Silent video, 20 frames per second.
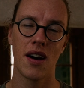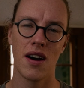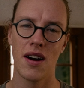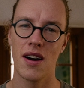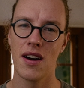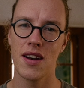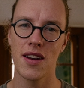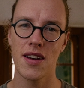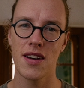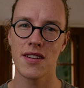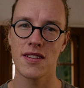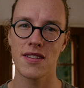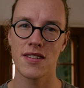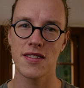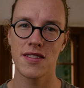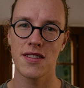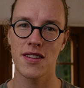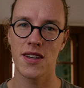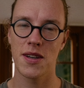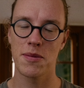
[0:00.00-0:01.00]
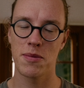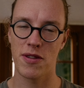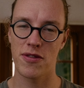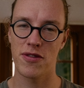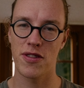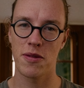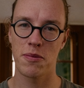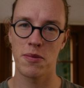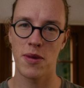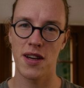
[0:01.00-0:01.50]
Earlier this year, my
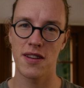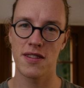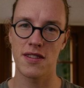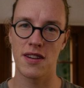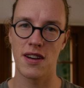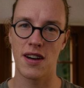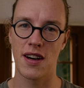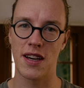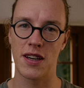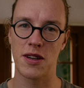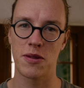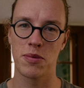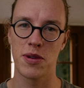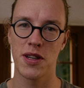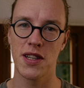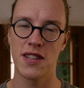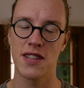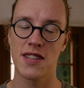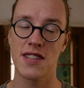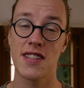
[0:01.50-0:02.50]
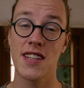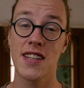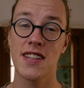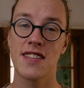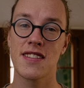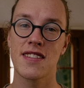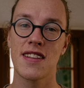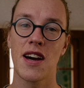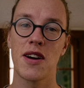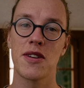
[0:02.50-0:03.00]
friend Maze and I completed a
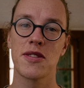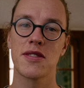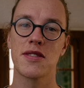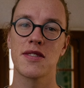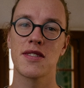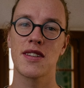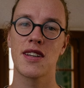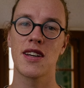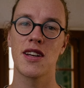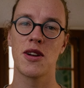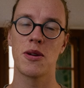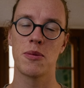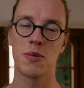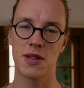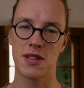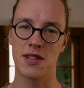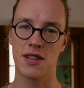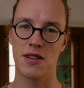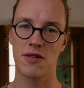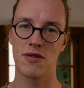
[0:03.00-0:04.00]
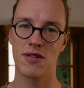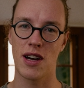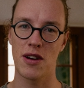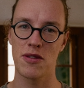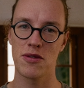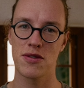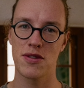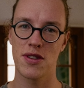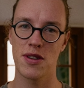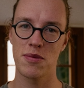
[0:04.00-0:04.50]
6,000-kilometer
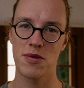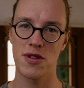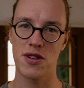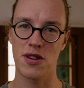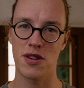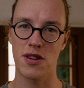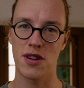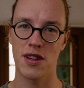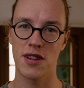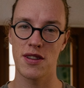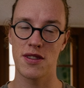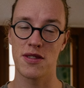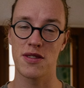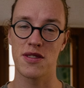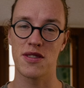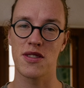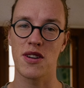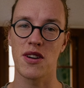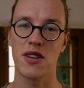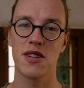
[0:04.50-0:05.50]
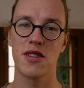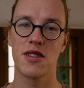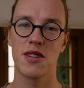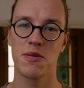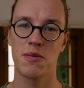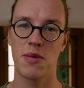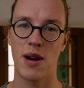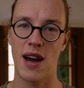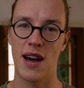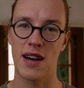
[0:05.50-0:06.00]
round-trip journey to Scotland
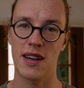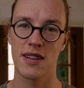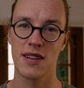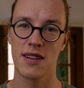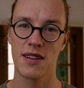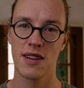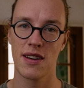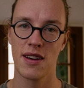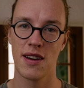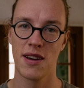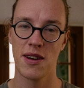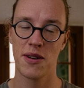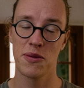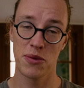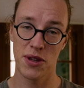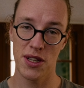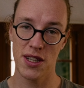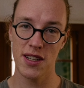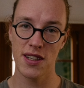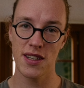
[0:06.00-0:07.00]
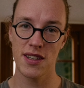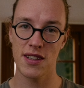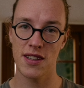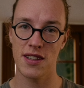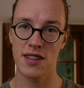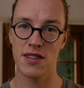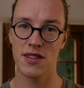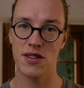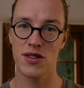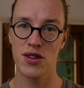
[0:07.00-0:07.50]
and back. We did it
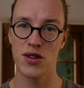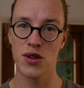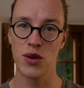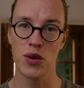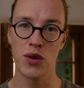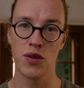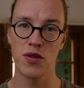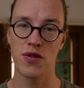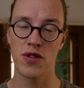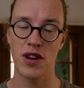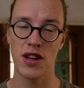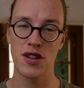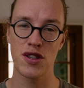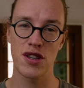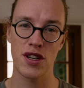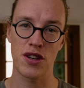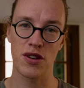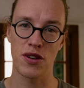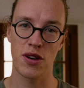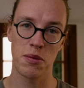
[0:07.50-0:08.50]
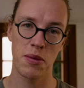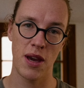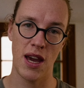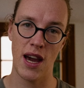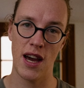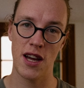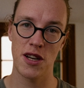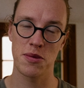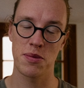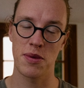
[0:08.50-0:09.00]
in two French economy
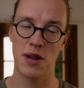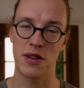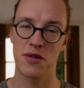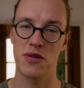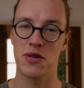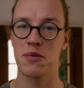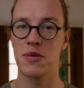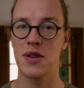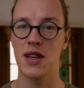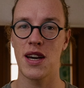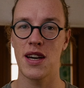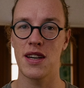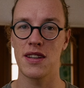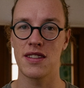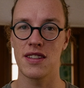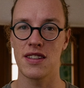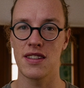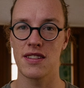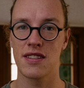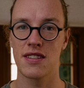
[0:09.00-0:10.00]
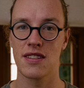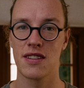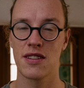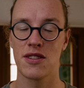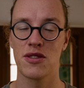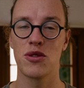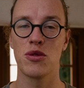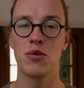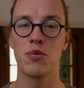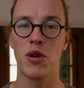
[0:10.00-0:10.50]
hatchbacks from the 80s,
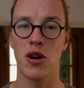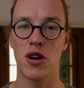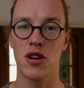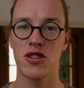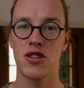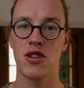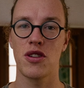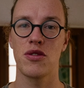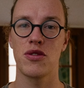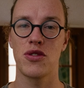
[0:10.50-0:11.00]
two Peugeot